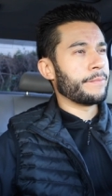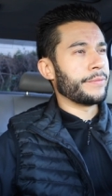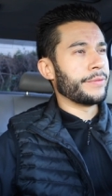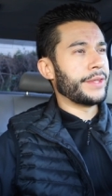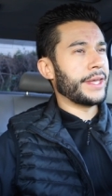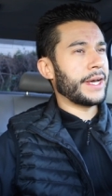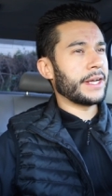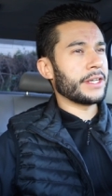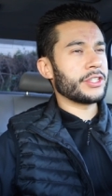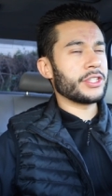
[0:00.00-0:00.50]

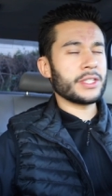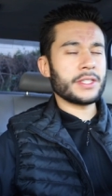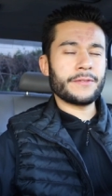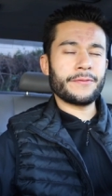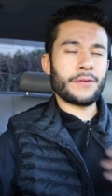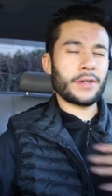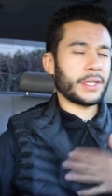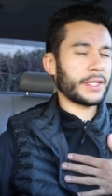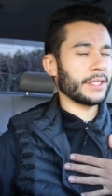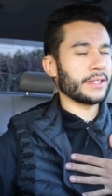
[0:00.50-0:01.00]
that just
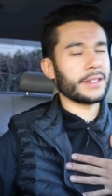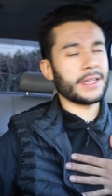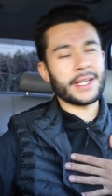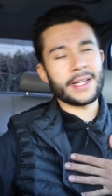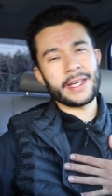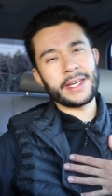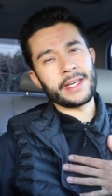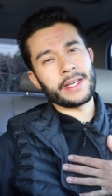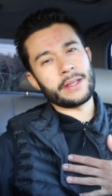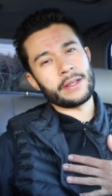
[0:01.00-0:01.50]
fucking
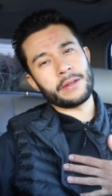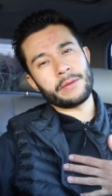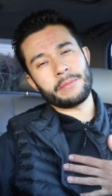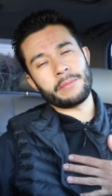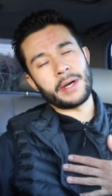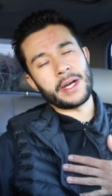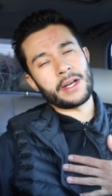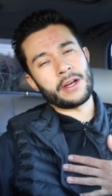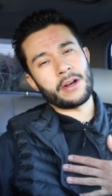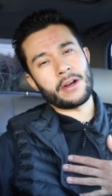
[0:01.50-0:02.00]
like hit
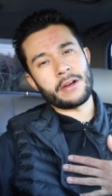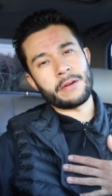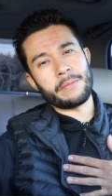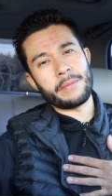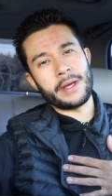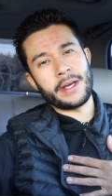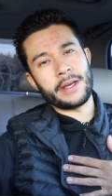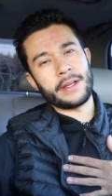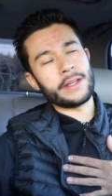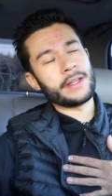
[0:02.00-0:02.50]
my heart,
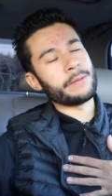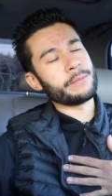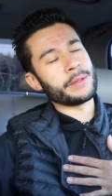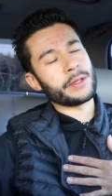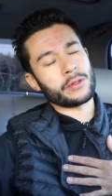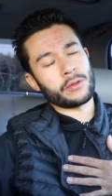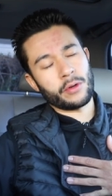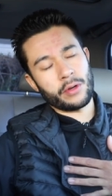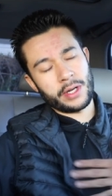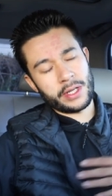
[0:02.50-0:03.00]
man. Hit
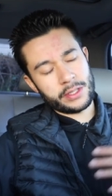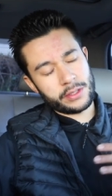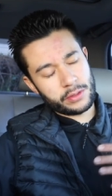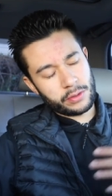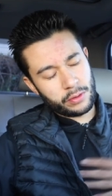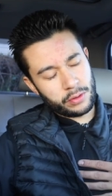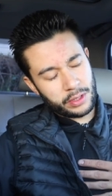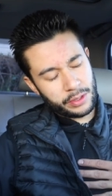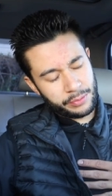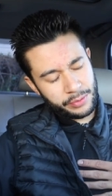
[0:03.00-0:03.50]
me
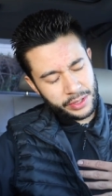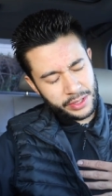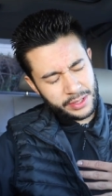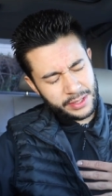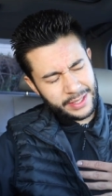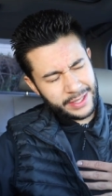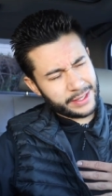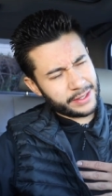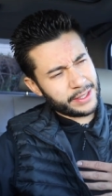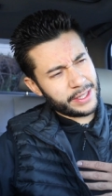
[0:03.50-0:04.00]
corazon. I'm
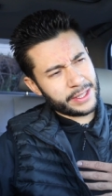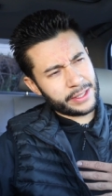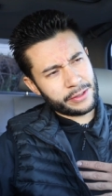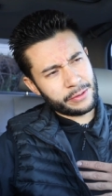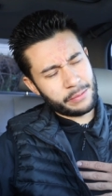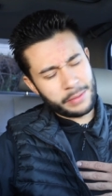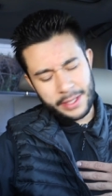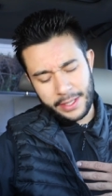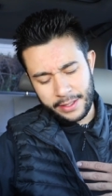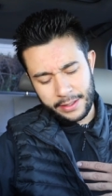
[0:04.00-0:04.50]
just like,
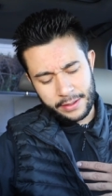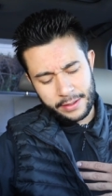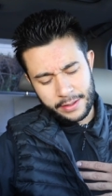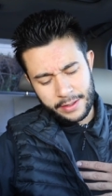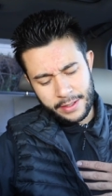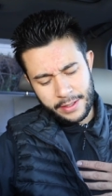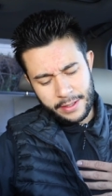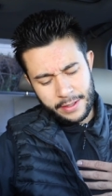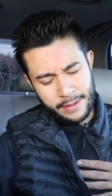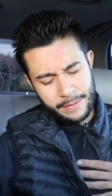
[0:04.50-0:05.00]
thank you, man.
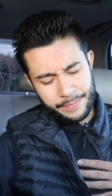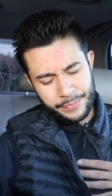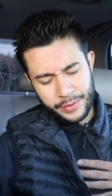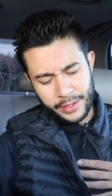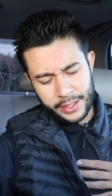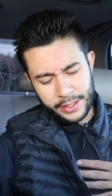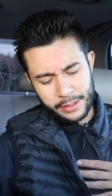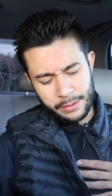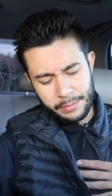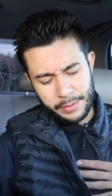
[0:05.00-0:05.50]

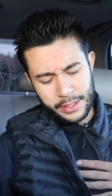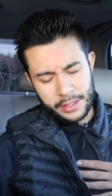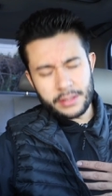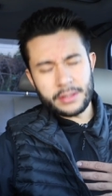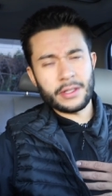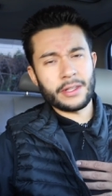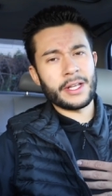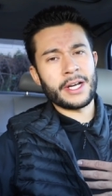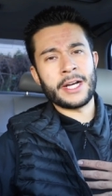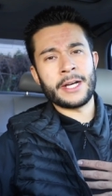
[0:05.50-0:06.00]
Like it
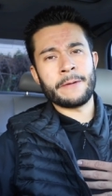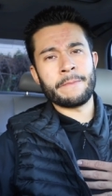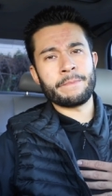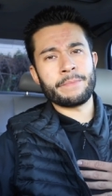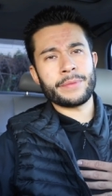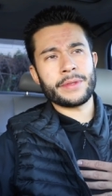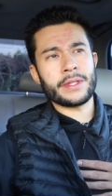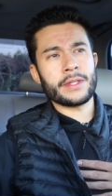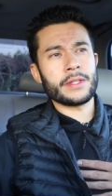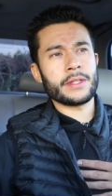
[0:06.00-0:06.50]
means a lot.
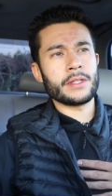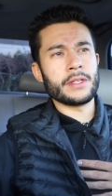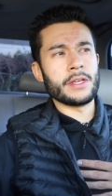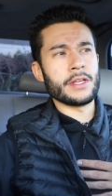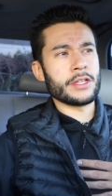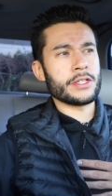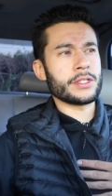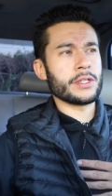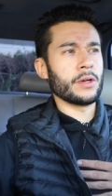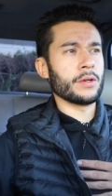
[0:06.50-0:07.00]

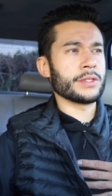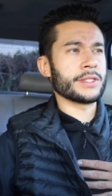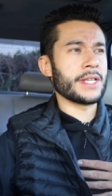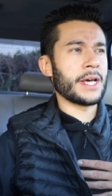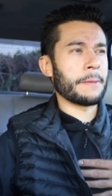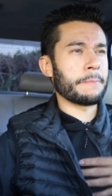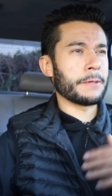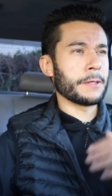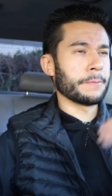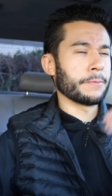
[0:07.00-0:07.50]
It shows
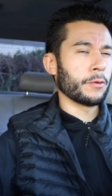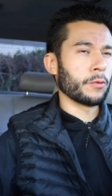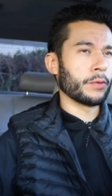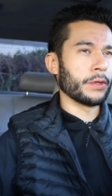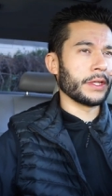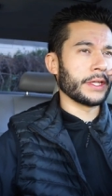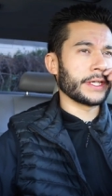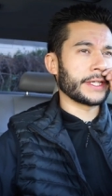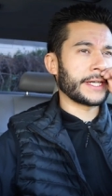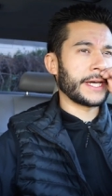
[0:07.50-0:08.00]
that people
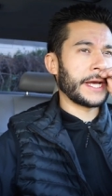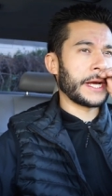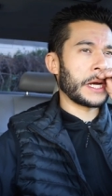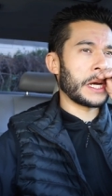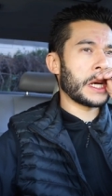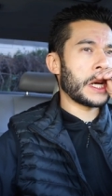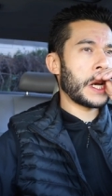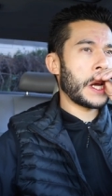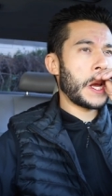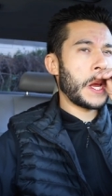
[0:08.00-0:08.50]
really
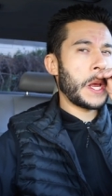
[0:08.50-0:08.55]
care.